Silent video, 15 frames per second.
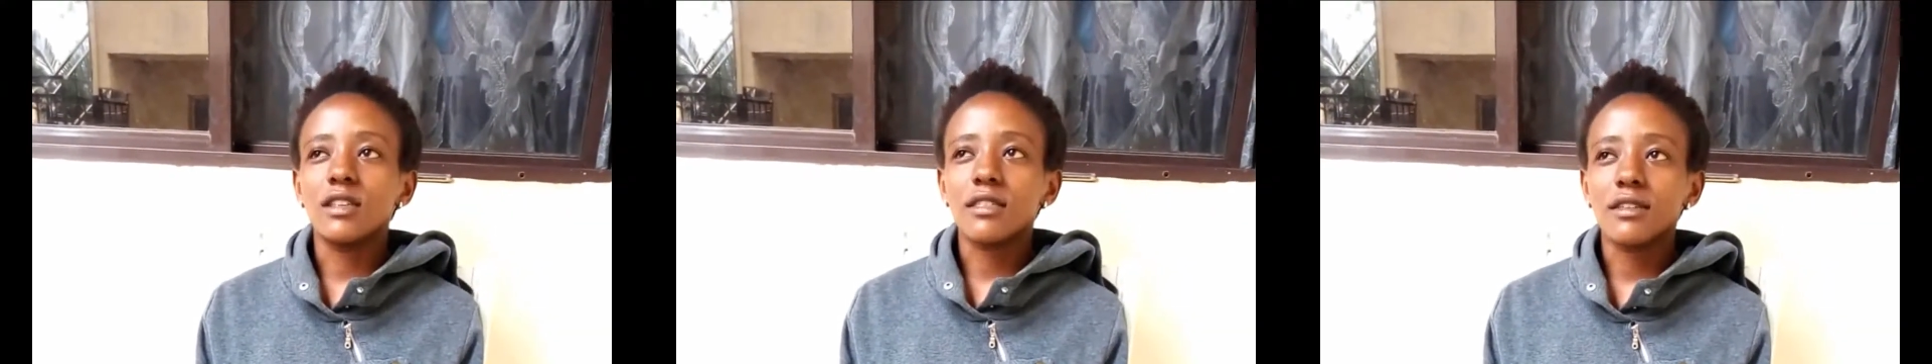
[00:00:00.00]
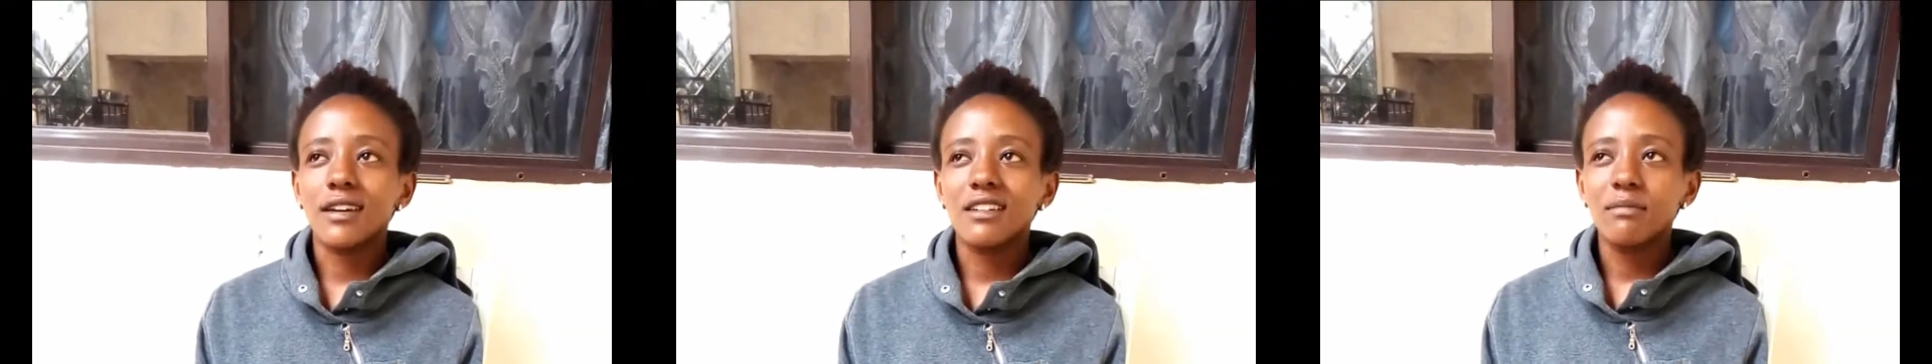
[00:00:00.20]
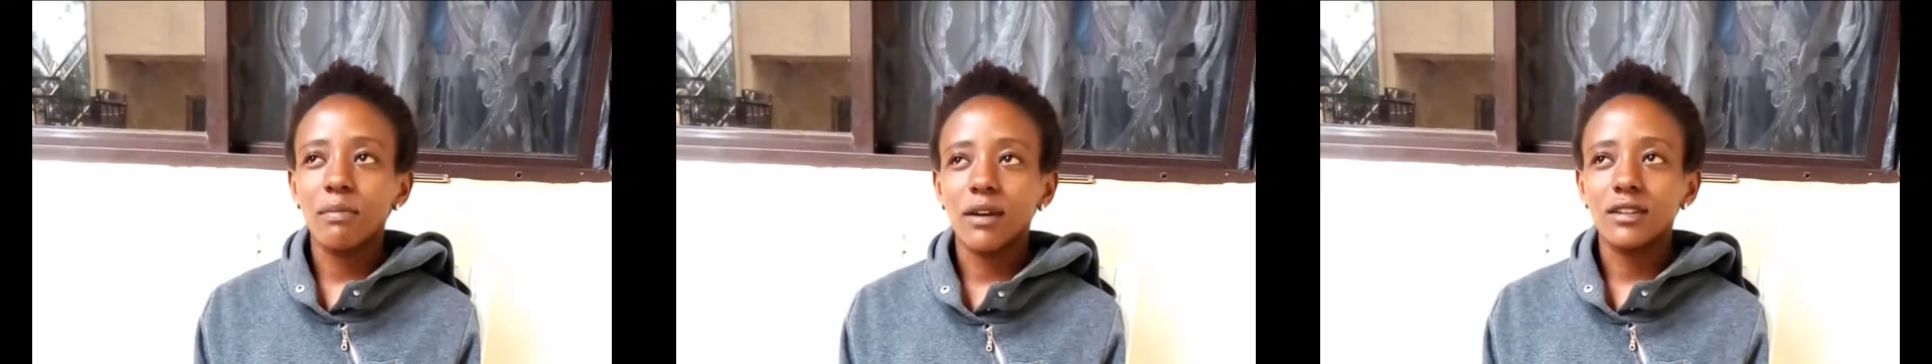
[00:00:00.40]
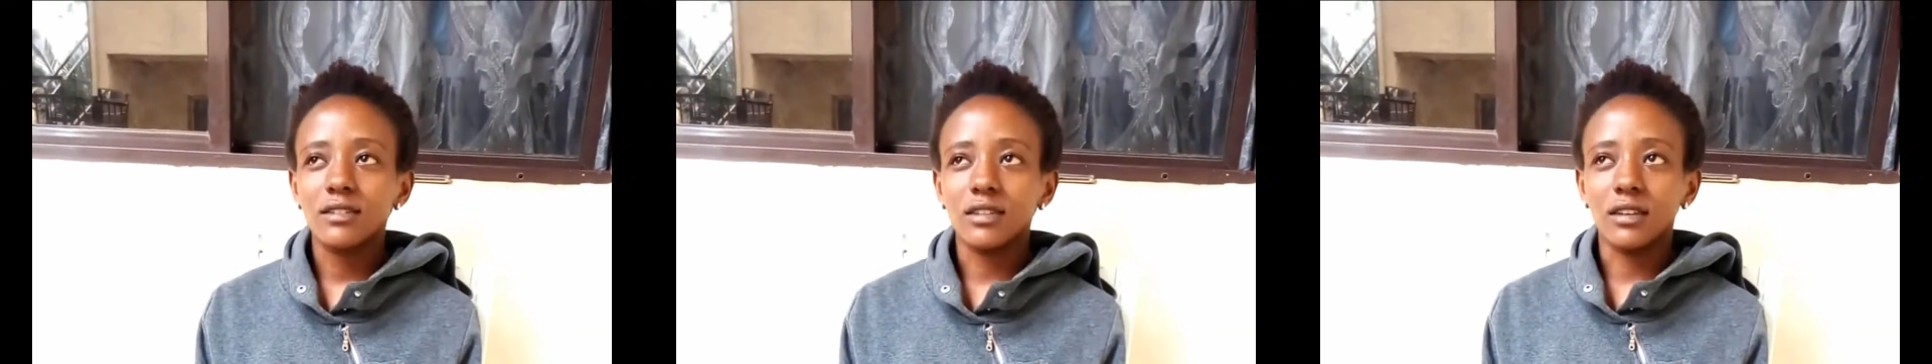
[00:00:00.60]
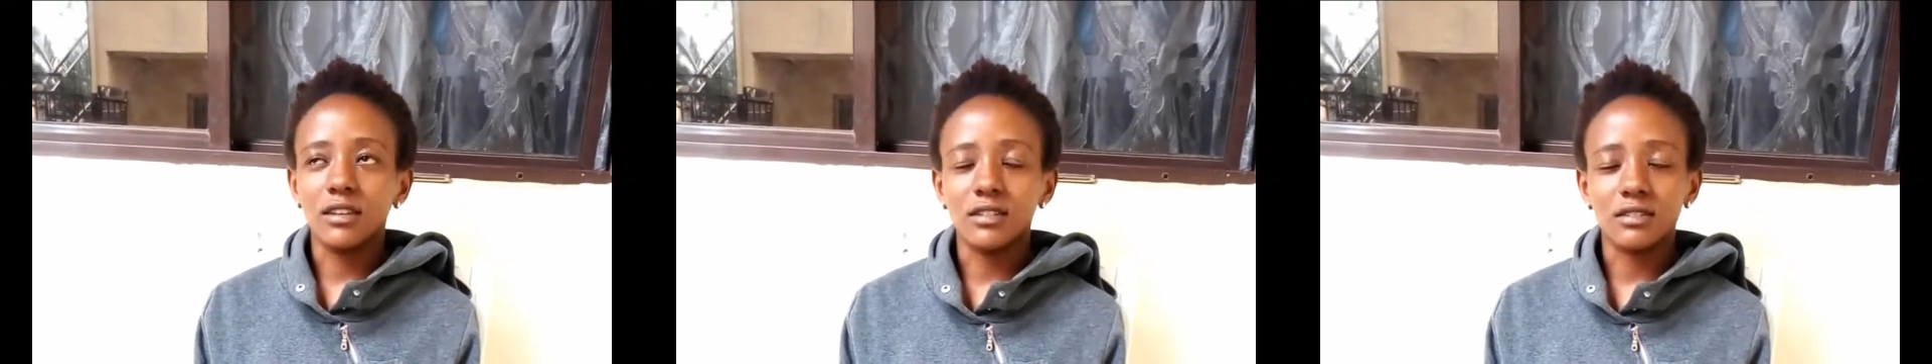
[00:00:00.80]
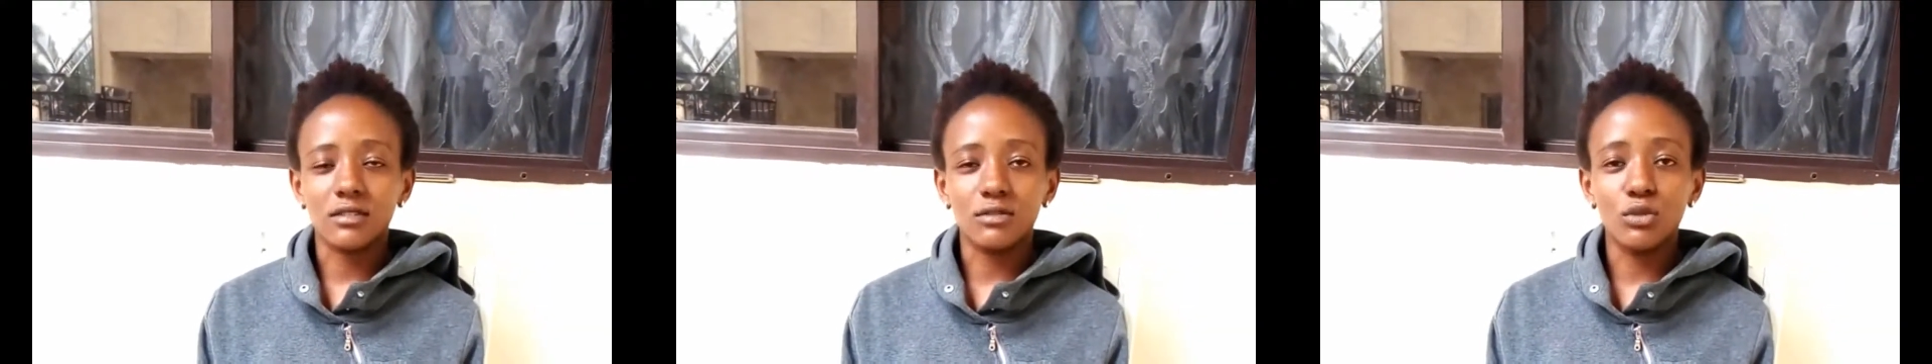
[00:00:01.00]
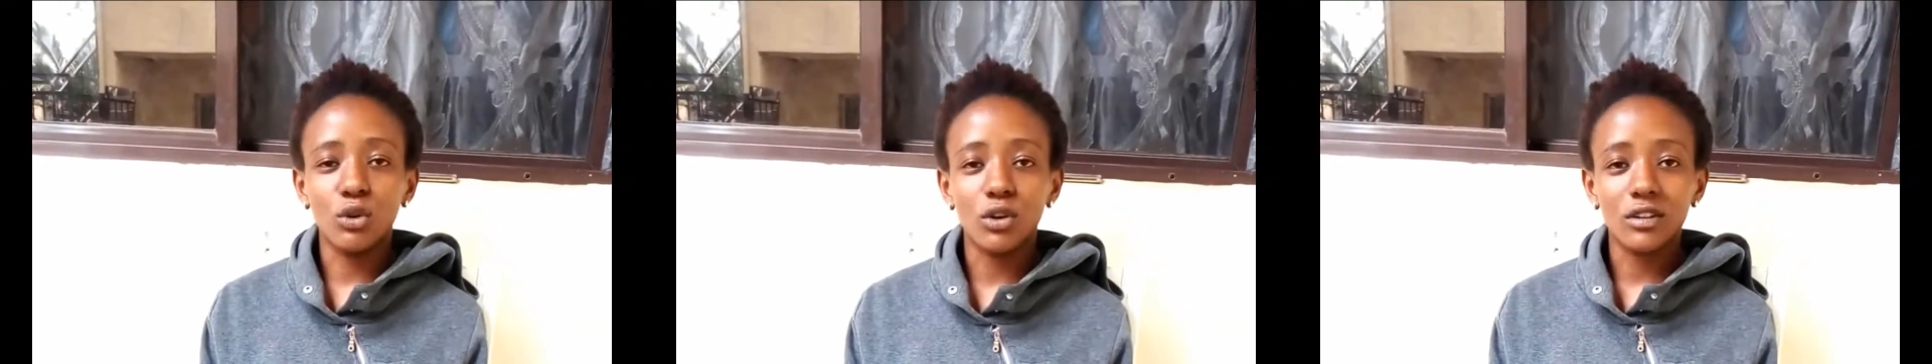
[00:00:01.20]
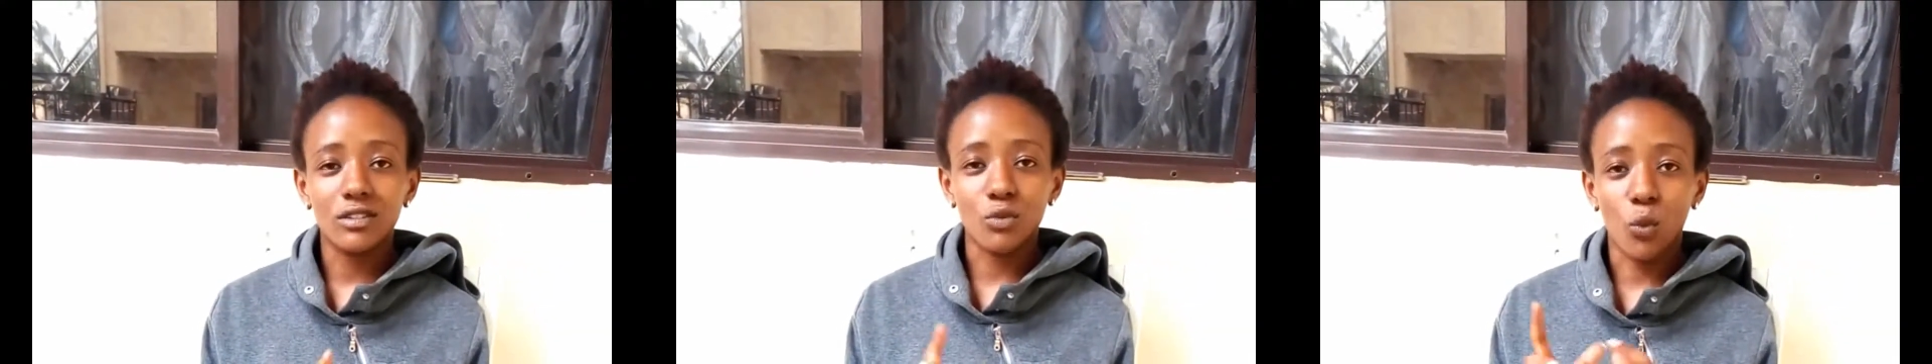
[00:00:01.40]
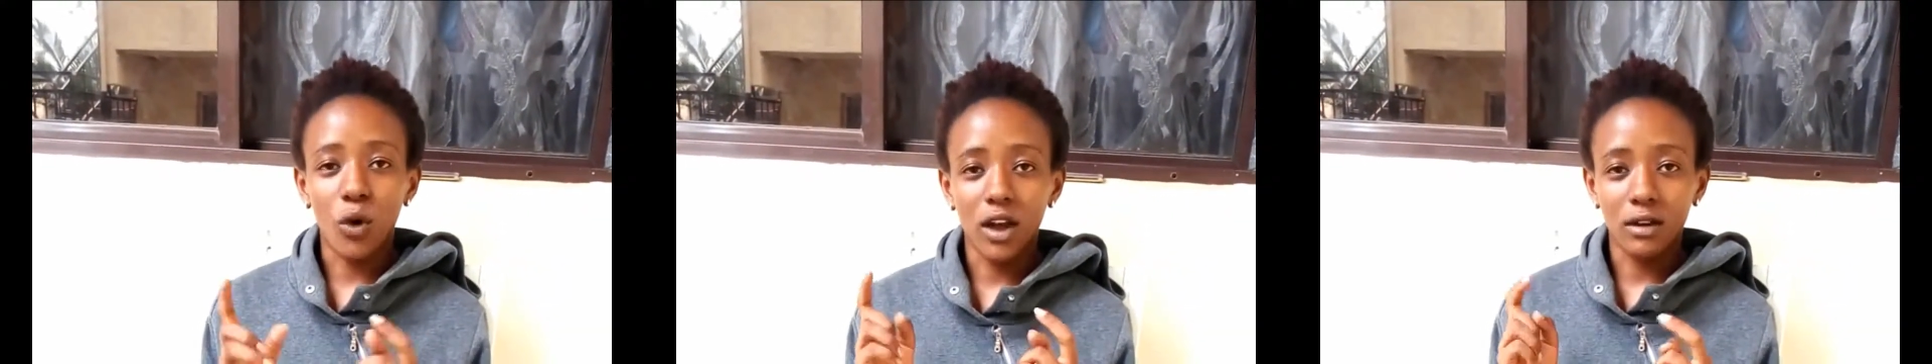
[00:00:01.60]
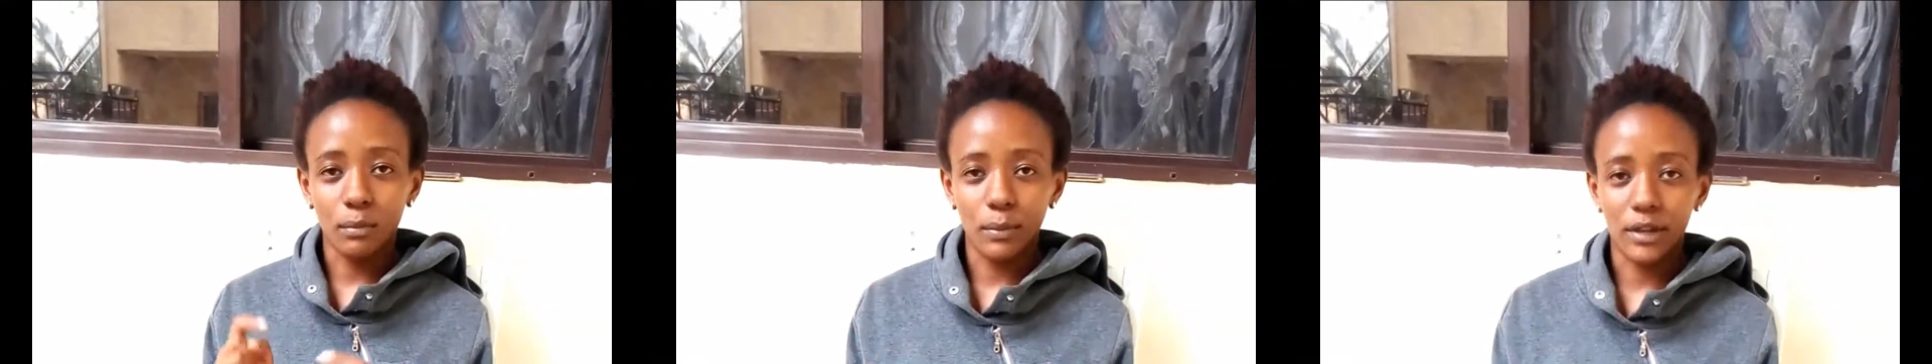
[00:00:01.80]
the third party is not
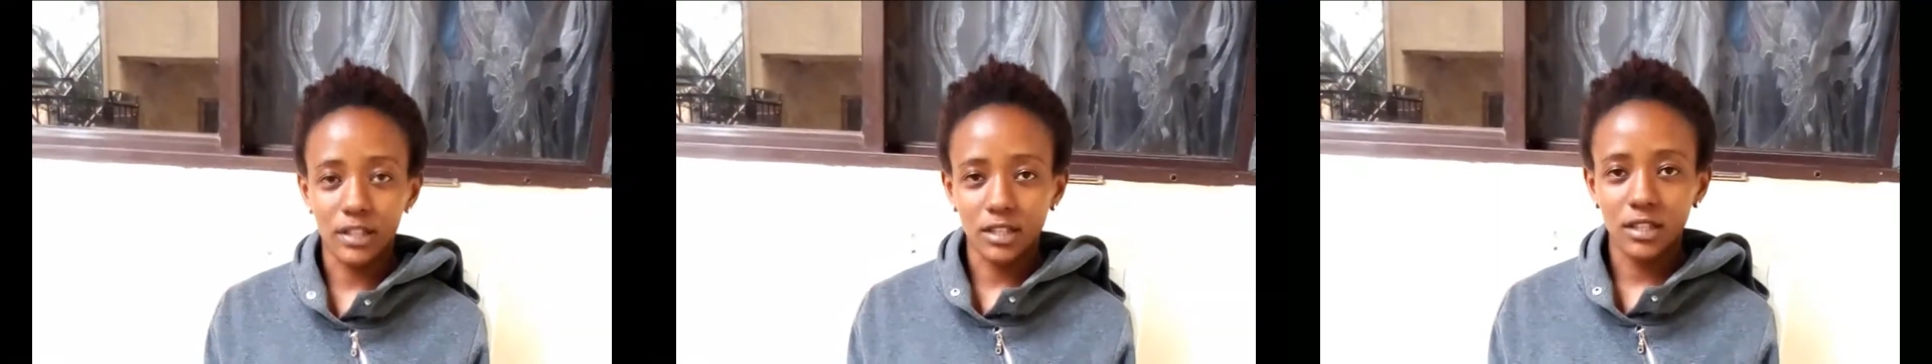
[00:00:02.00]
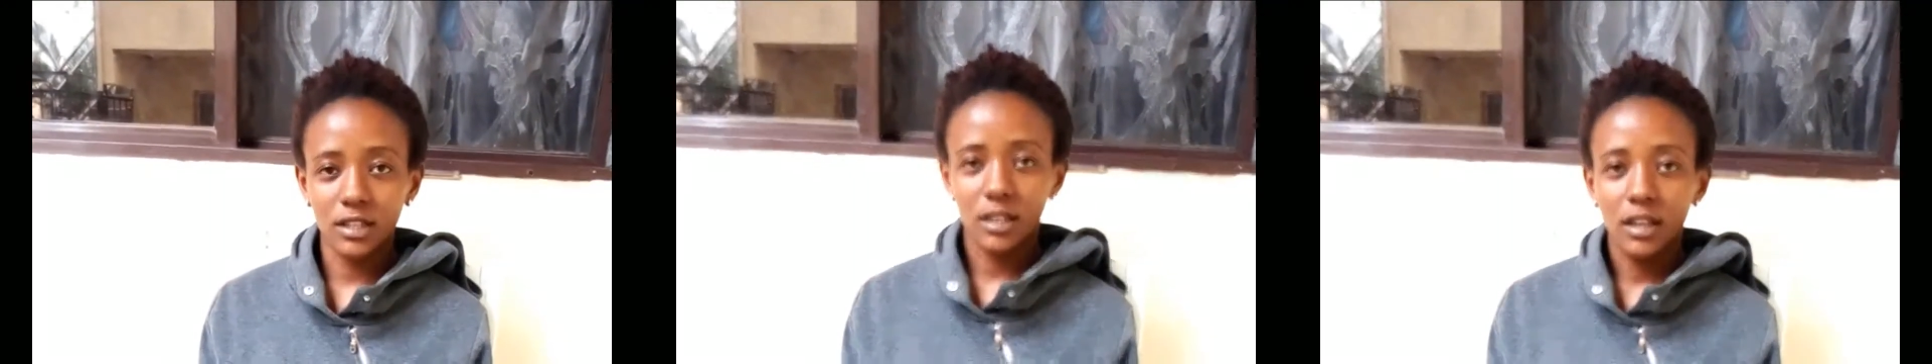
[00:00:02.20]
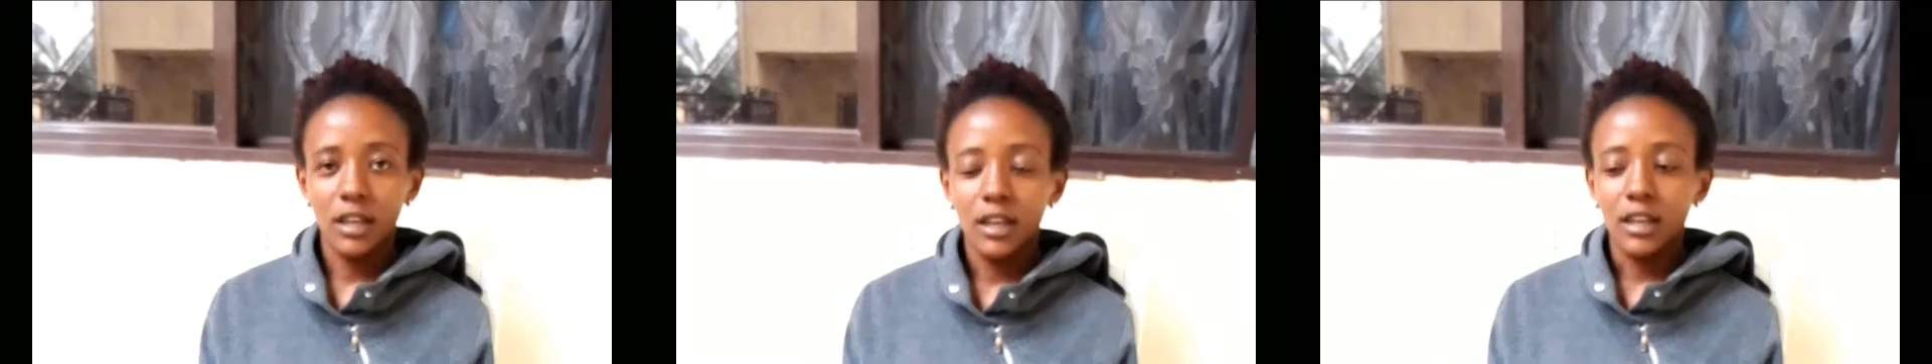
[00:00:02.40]
one party.